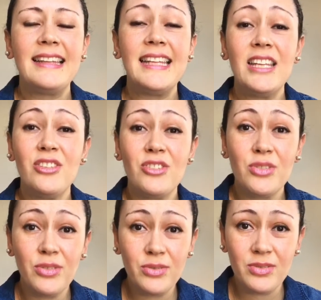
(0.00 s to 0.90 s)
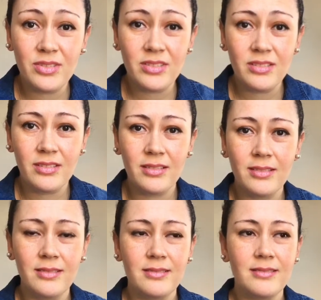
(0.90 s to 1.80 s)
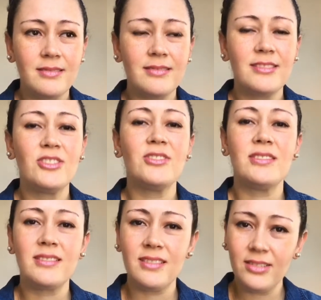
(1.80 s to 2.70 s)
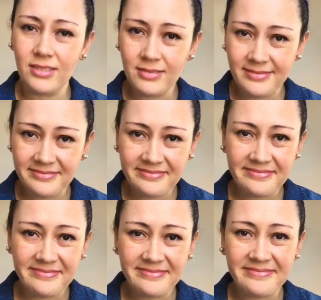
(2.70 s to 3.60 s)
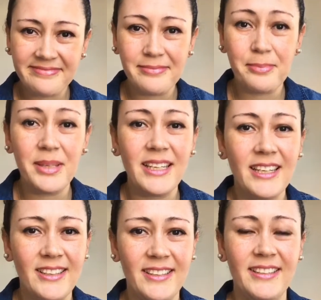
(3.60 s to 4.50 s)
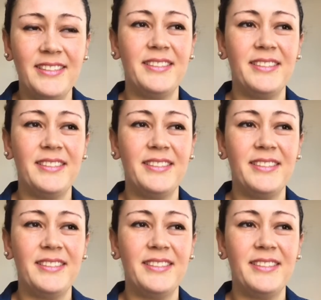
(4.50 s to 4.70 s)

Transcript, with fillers: they choose to still be kind.